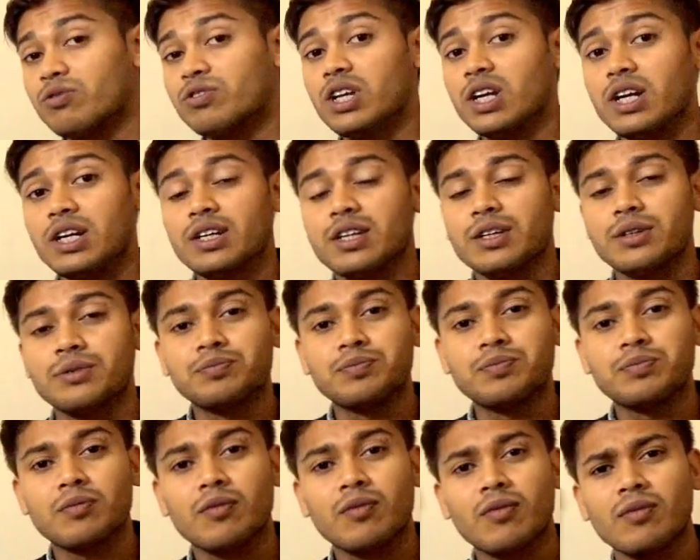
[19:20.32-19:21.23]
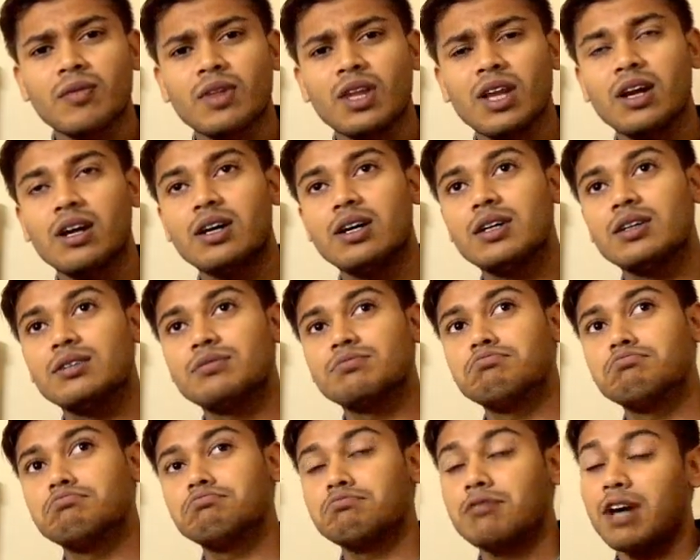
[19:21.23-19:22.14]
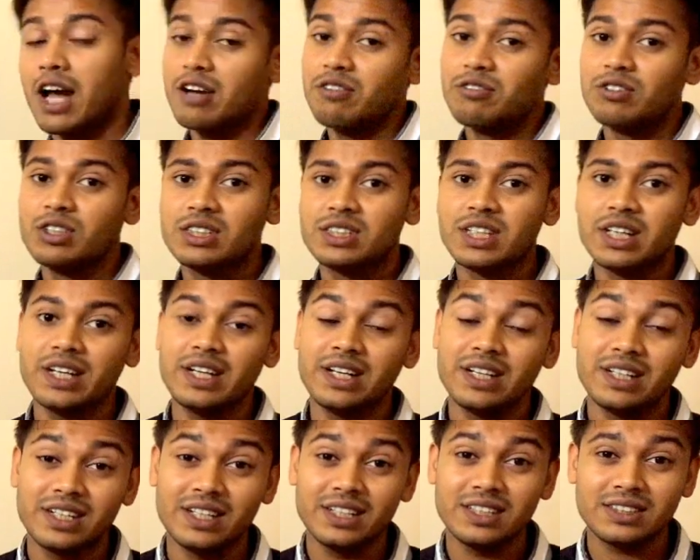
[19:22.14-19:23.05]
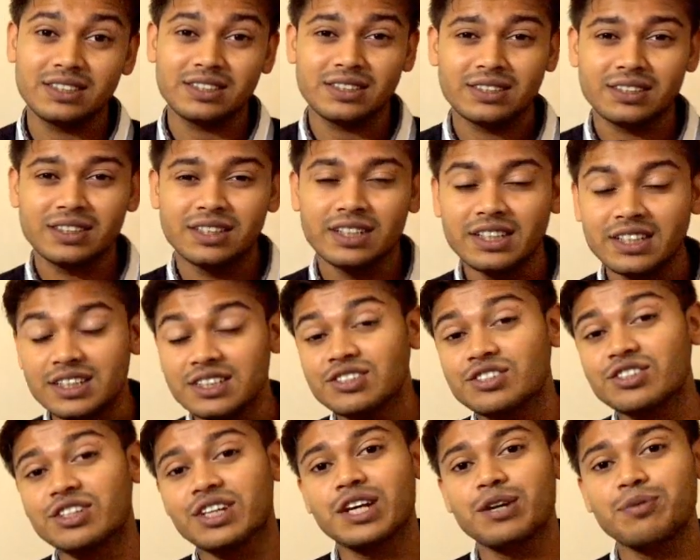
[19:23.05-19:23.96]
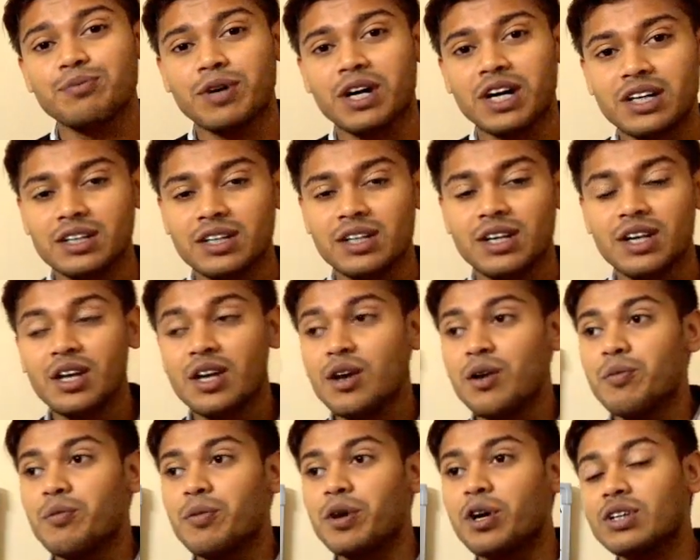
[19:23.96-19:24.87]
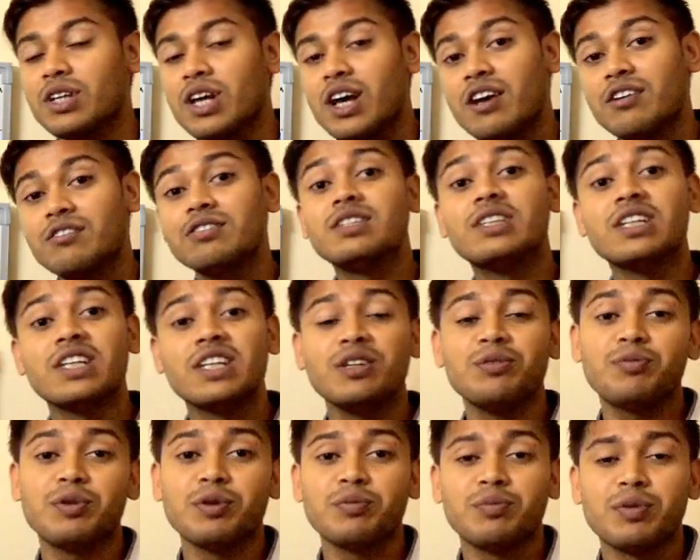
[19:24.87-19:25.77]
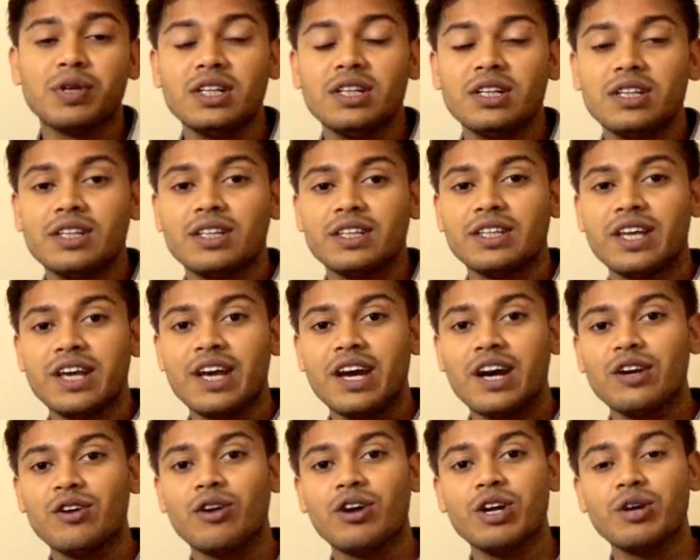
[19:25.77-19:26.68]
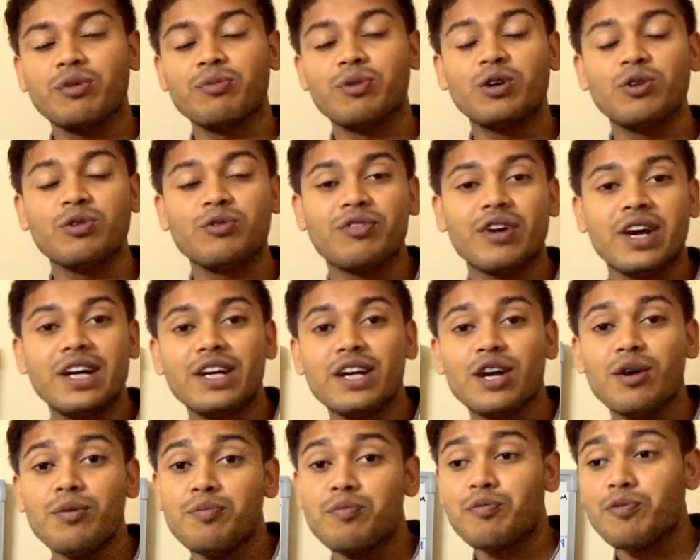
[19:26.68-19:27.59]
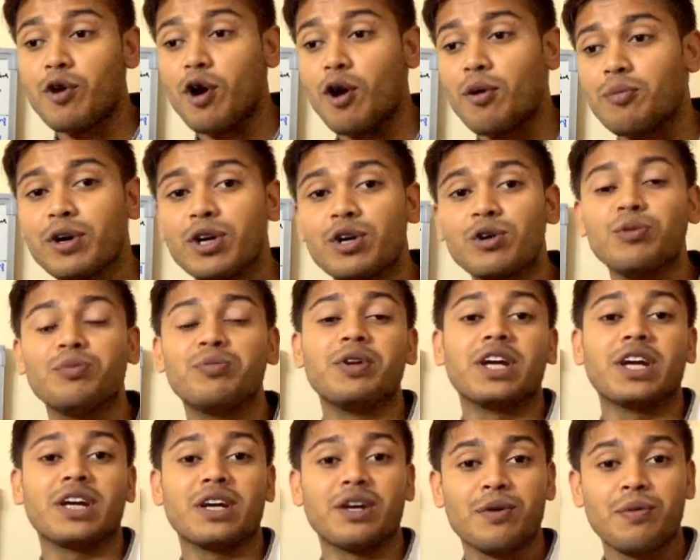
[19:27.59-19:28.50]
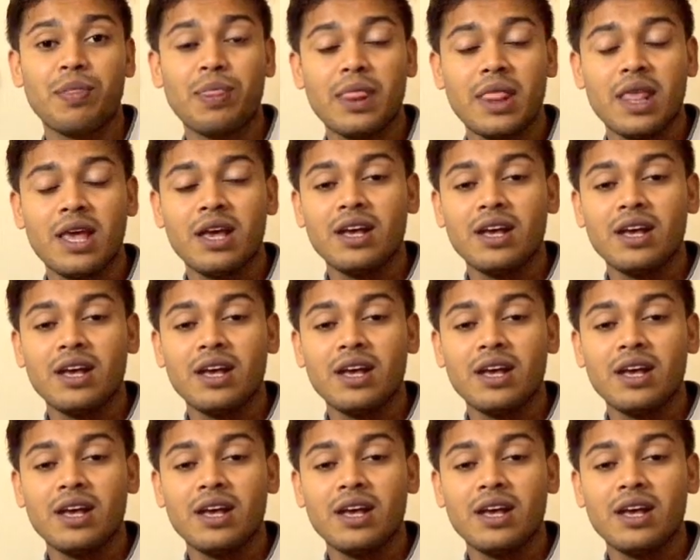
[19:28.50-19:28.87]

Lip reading: of the letter. I would say it is little tricky part, because I have seen people, they are not able to find a proper opening,